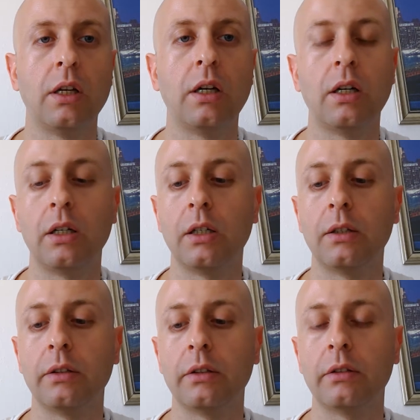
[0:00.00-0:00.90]

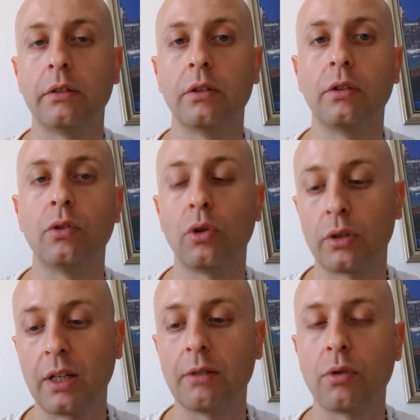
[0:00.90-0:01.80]

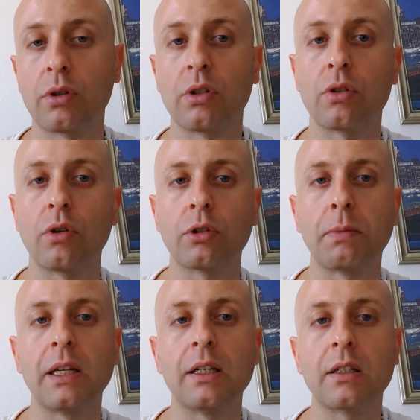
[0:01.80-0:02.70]
Note 10 versus Note
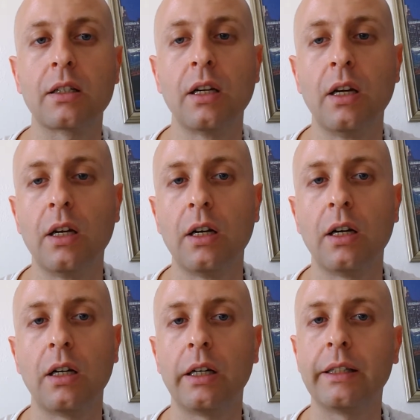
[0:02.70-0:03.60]
Plus,
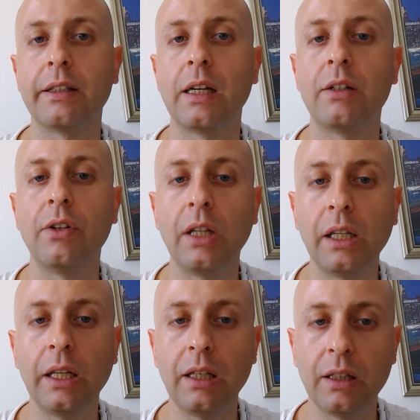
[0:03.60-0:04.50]
there
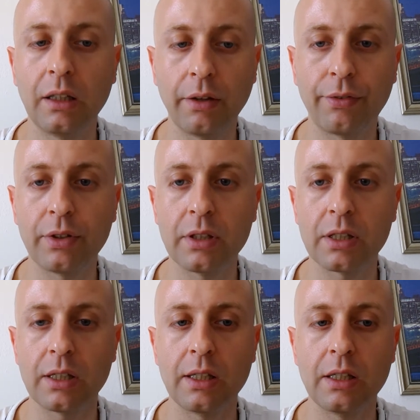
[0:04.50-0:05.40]
really the
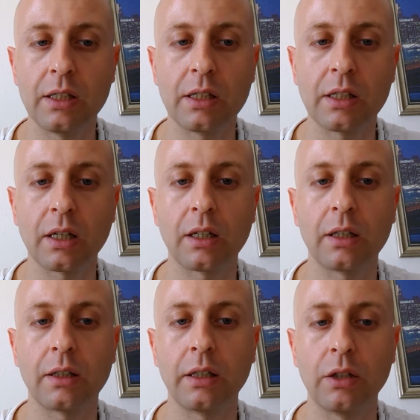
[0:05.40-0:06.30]
difference is
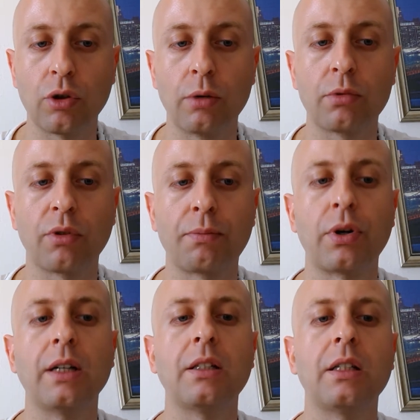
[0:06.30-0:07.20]
in terms of
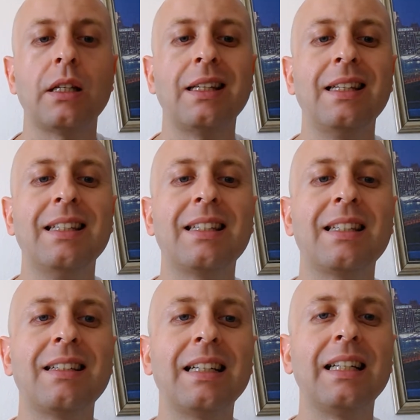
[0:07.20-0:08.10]
pricing is
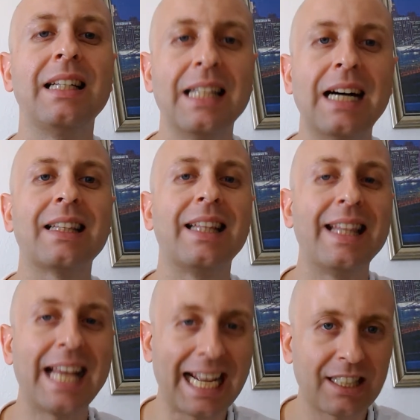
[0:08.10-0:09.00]
really not
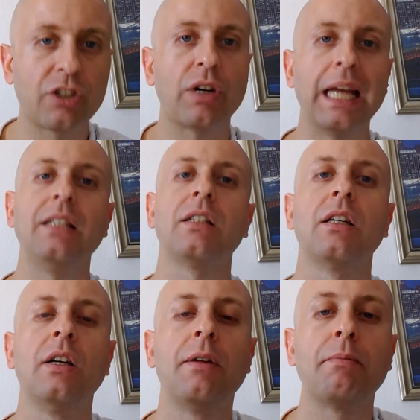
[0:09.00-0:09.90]
that great,
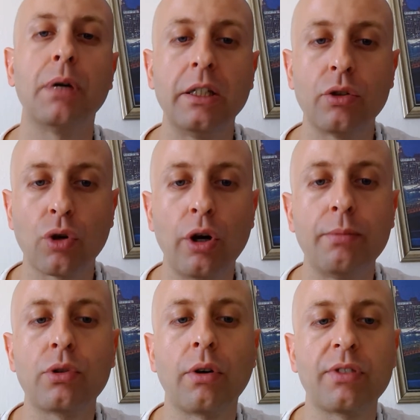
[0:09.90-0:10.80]
but in
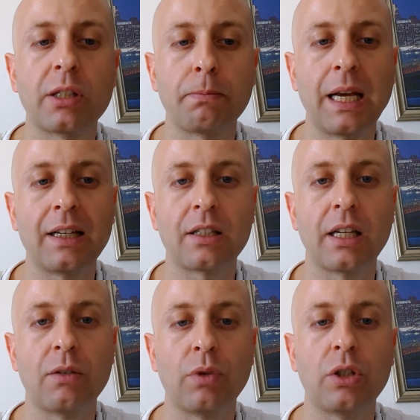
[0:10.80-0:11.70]
terms of specs
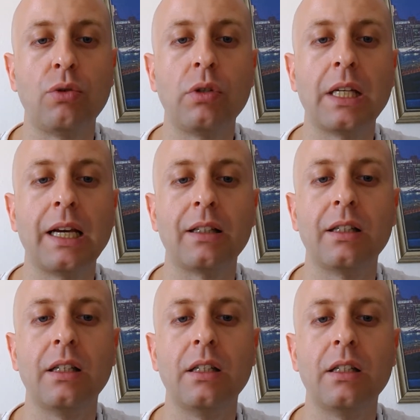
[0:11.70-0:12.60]
and what you get
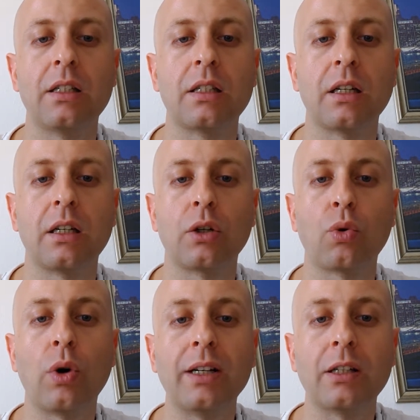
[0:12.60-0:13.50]
is
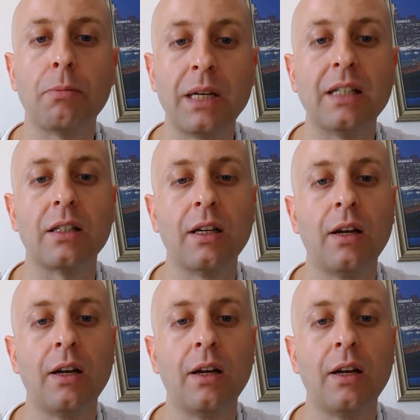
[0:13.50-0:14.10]
quite a bit